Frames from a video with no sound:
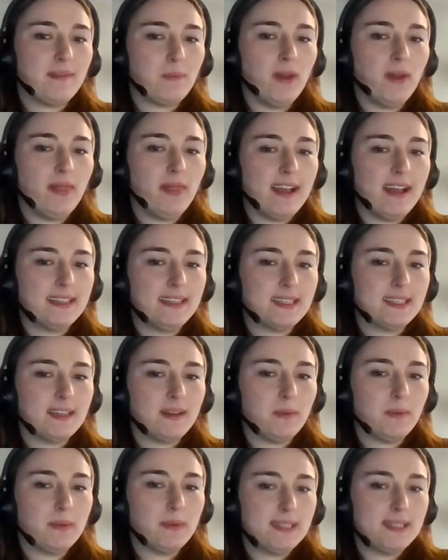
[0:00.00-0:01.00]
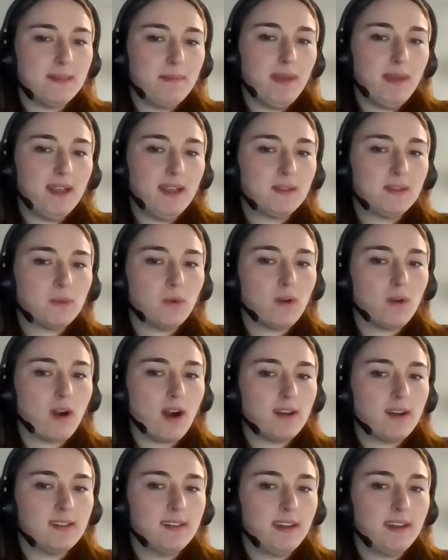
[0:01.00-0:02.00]
one last thing was the main school
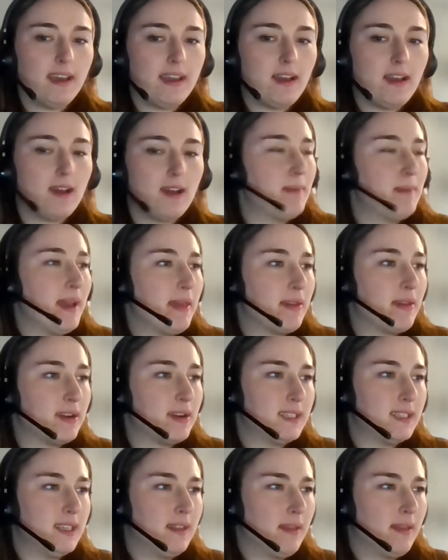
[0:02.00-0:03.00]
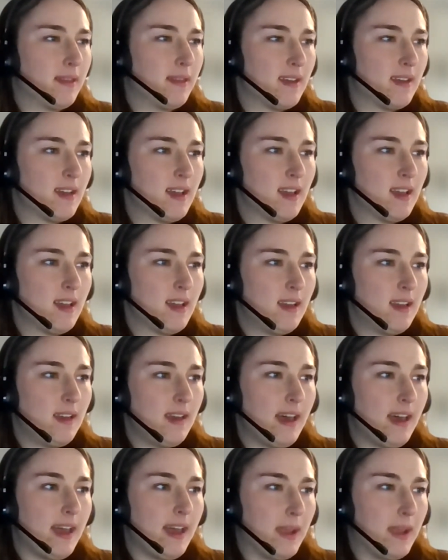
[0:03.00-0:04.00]
garden day on May 13th
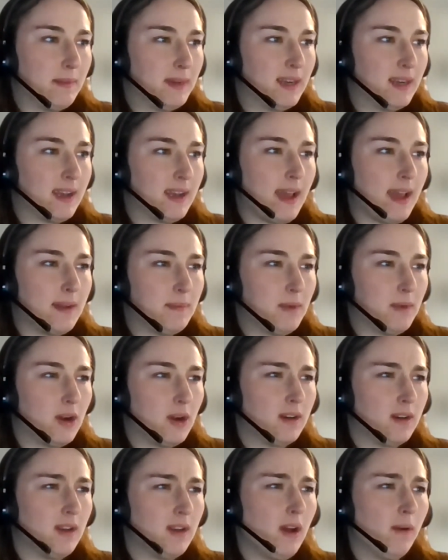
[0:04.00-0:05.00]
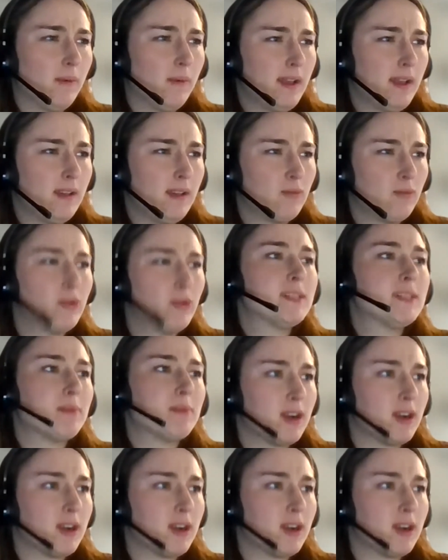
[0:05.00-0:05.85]
at Hamden Academy, or no, Reedsbrook.